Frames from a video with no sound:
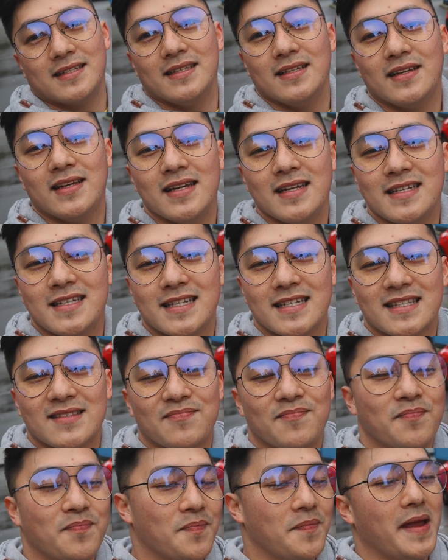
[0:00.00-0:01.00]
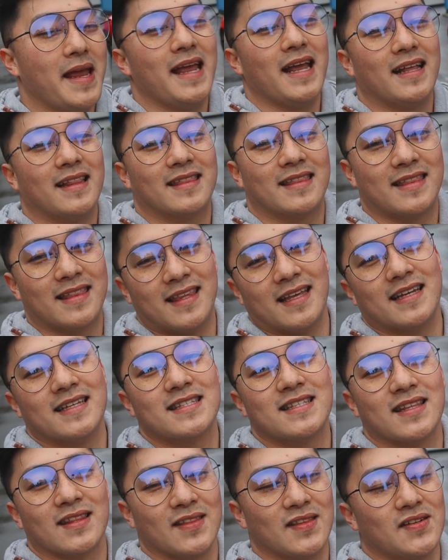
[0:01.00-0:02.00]
you could just make
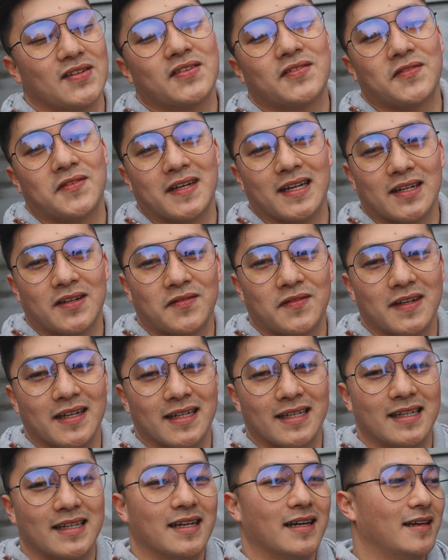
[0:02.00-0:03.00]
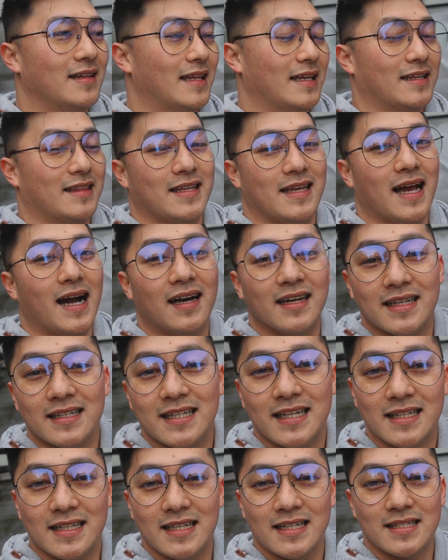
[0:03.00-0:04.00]
this look really good. Like the Audi
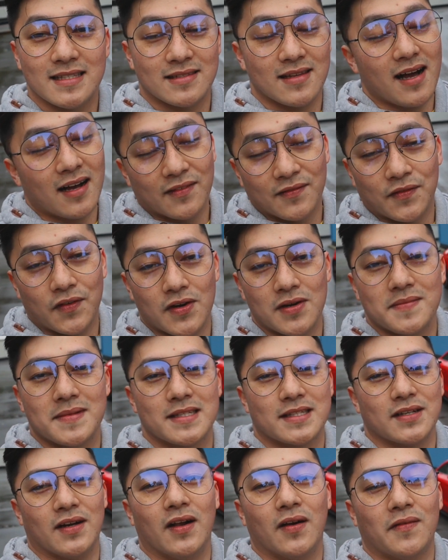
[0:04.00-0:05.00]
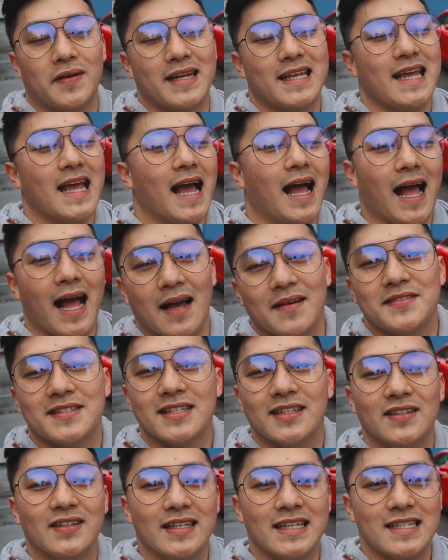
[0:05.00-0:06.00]
TT stock form is already
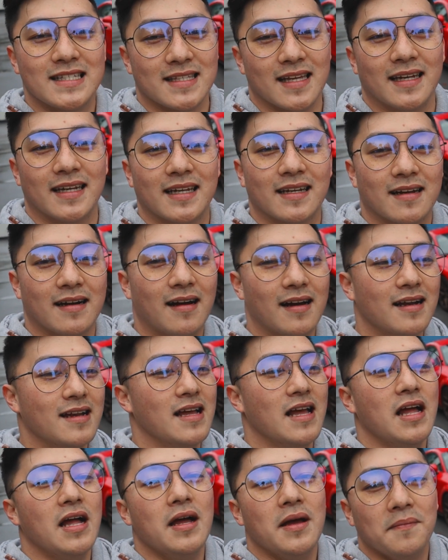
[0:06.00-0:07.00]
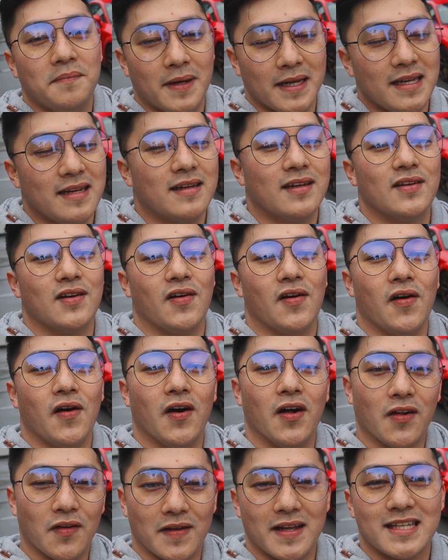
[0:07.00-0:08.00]
absolutely stunning car, but you could
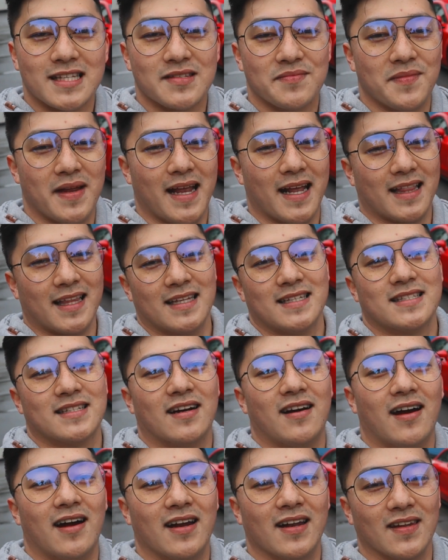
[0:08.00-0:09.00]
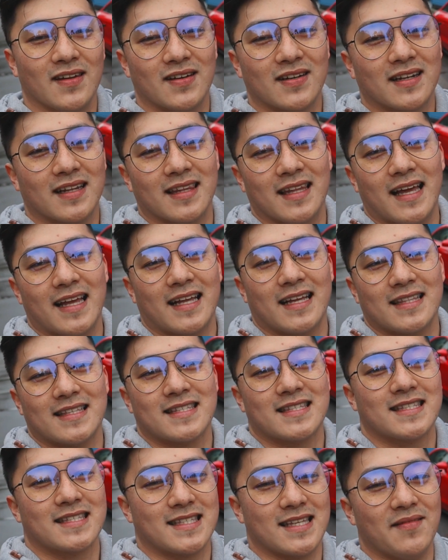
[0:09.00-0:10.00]
always make this car look like
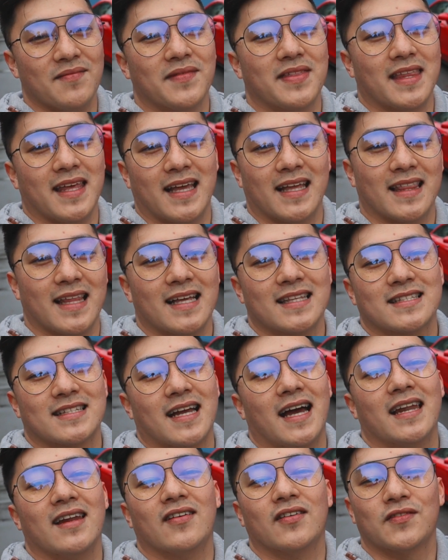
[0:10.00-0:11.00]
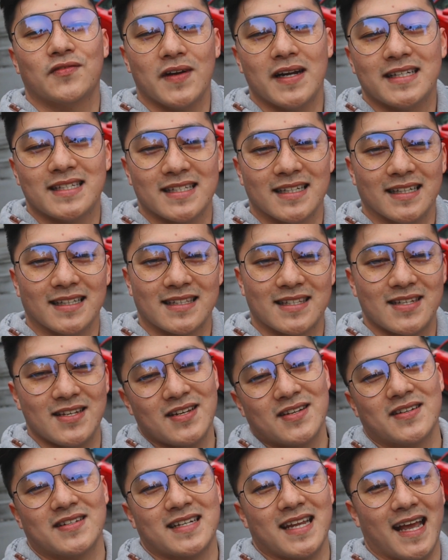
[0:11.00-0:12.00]
it's something that's kind of original to
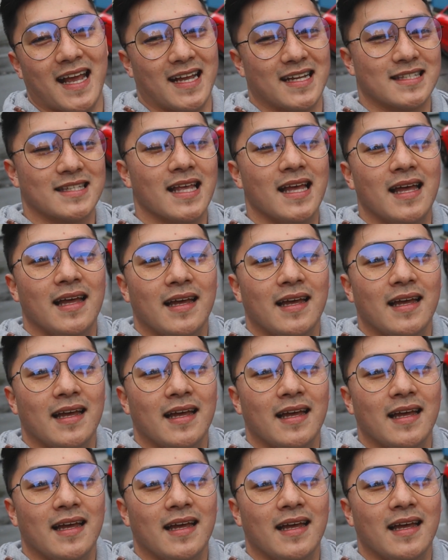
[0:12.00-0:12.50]
your taste.